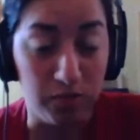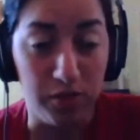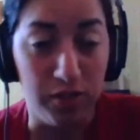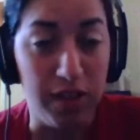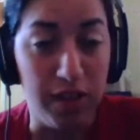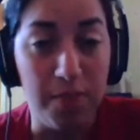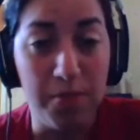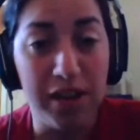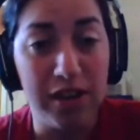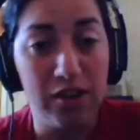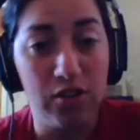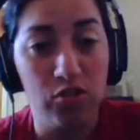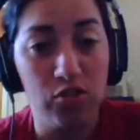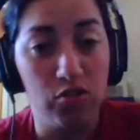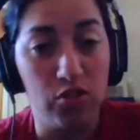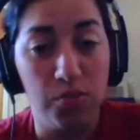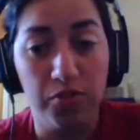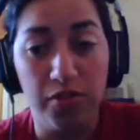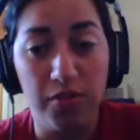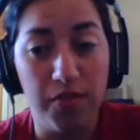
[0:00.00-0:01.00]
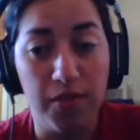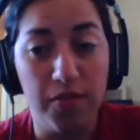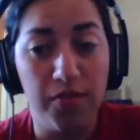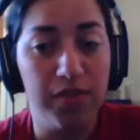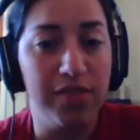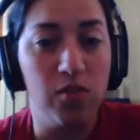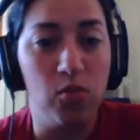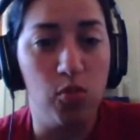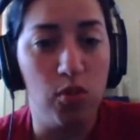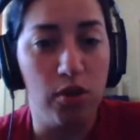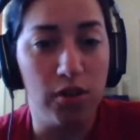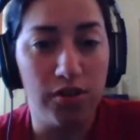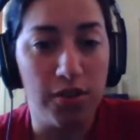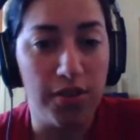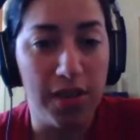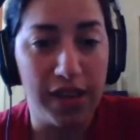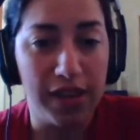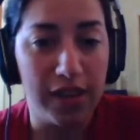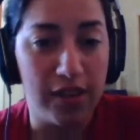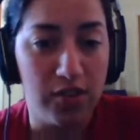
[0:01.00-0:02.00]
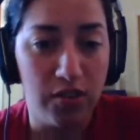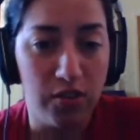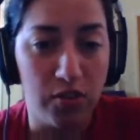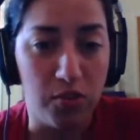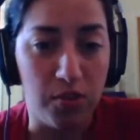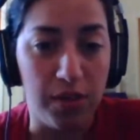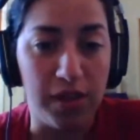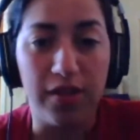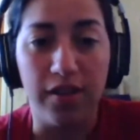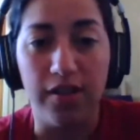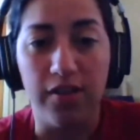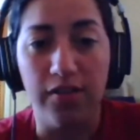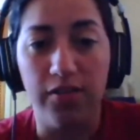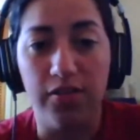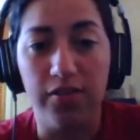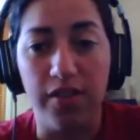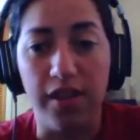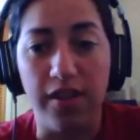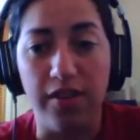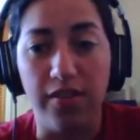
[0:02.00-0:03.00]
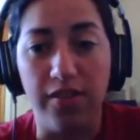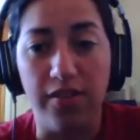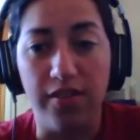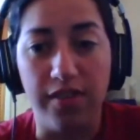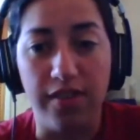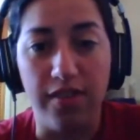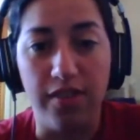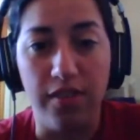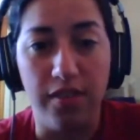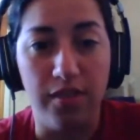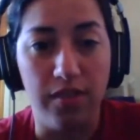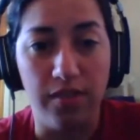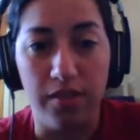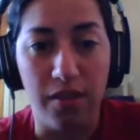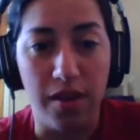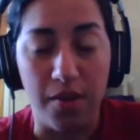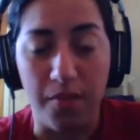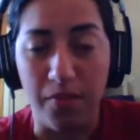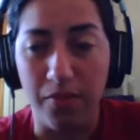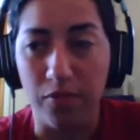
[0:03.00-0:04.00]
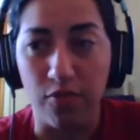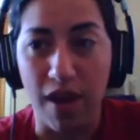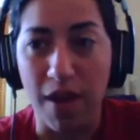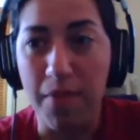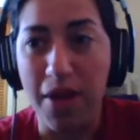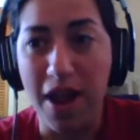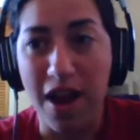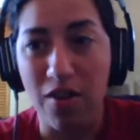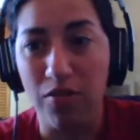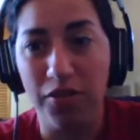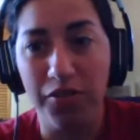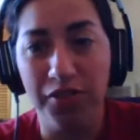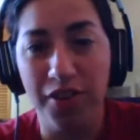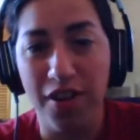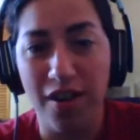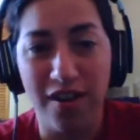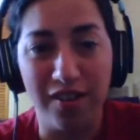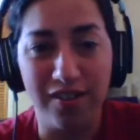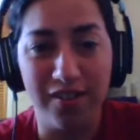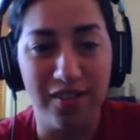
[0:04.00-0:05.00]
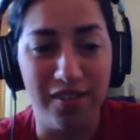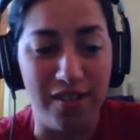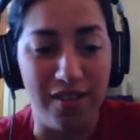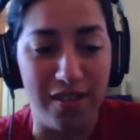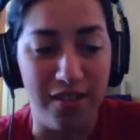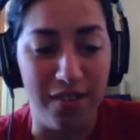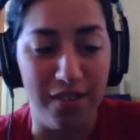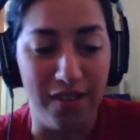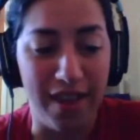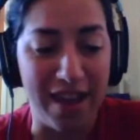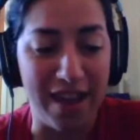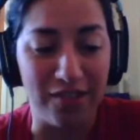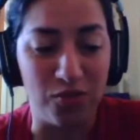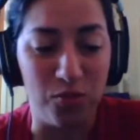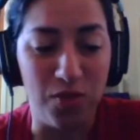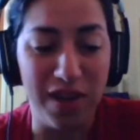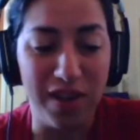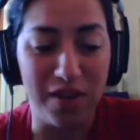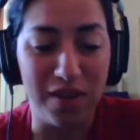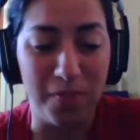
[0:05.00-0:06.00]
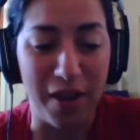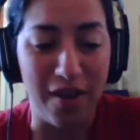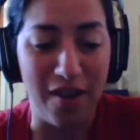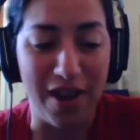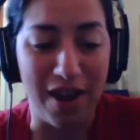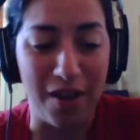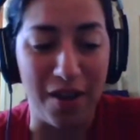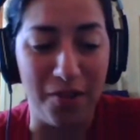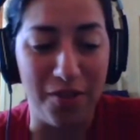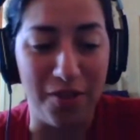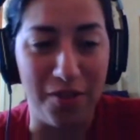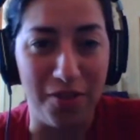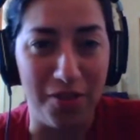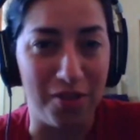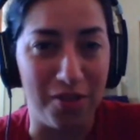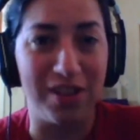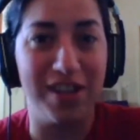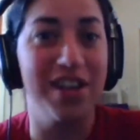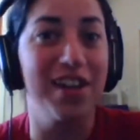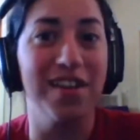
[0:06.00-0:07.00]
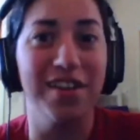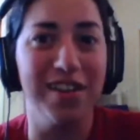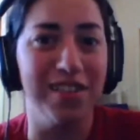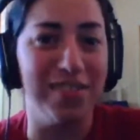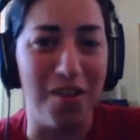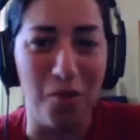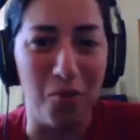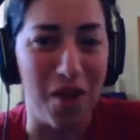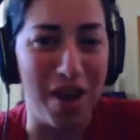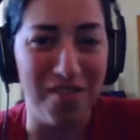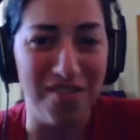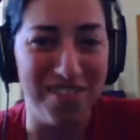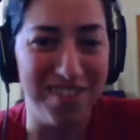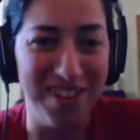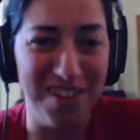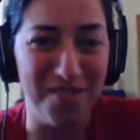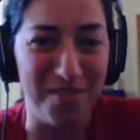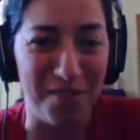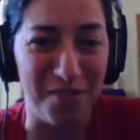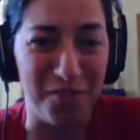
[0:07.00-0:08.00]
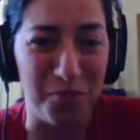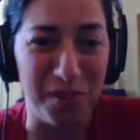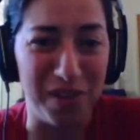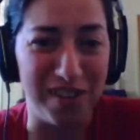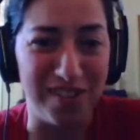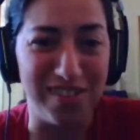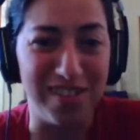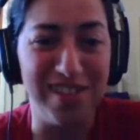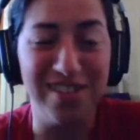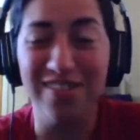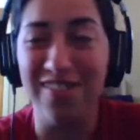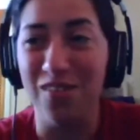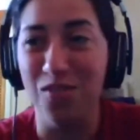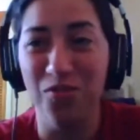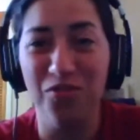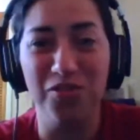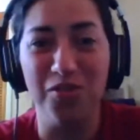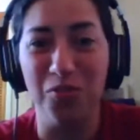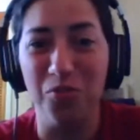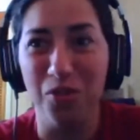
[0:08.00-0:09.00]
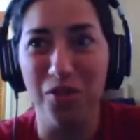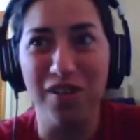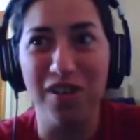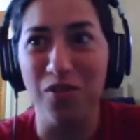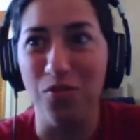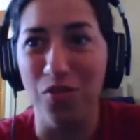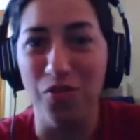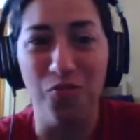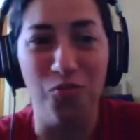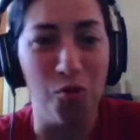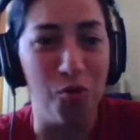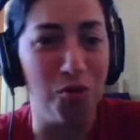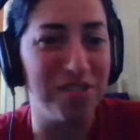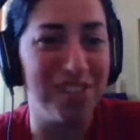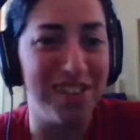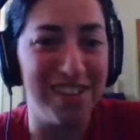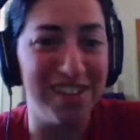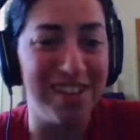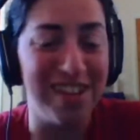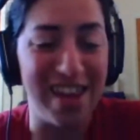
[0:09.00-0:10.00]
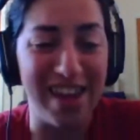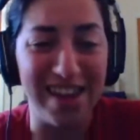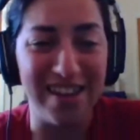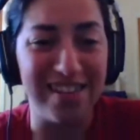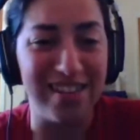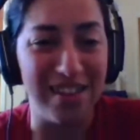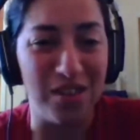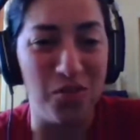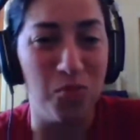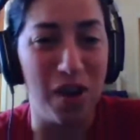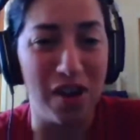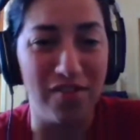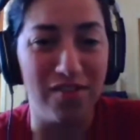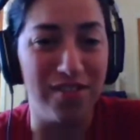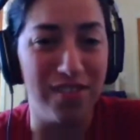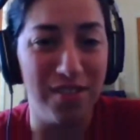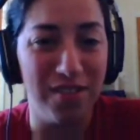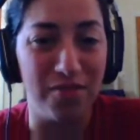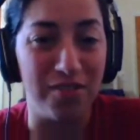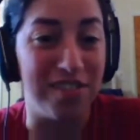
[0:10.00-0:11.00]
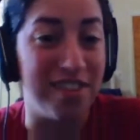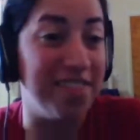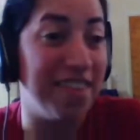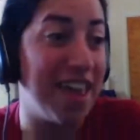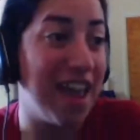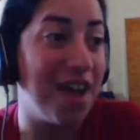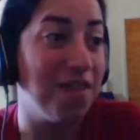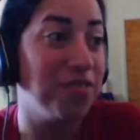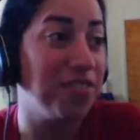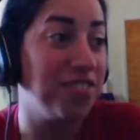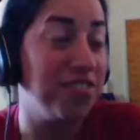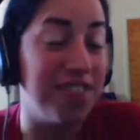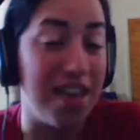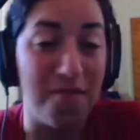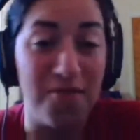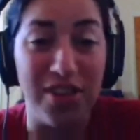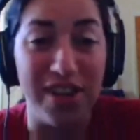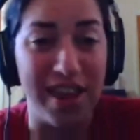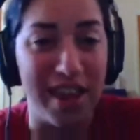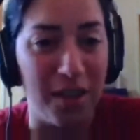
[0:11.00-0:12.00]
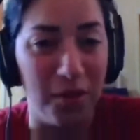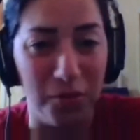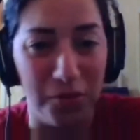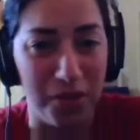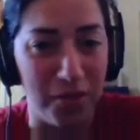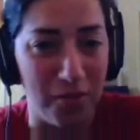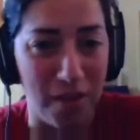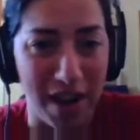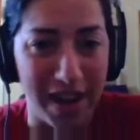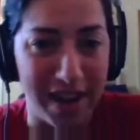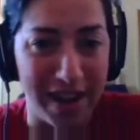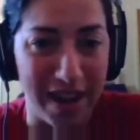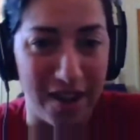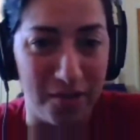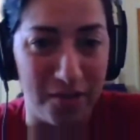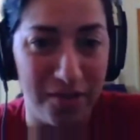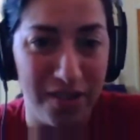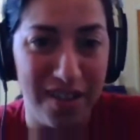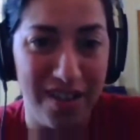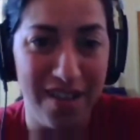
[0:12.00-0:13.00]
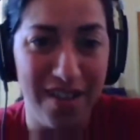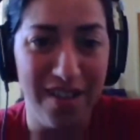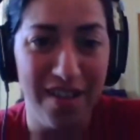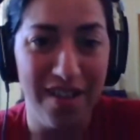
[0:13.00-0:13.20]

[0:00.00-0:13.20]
limited in terms of even the work that they can do because they, Graham Harrell talked the last week about how they're killing their wide receivers because he's used to working with 14 to 18 wide receivers and they have 7 healthy right now,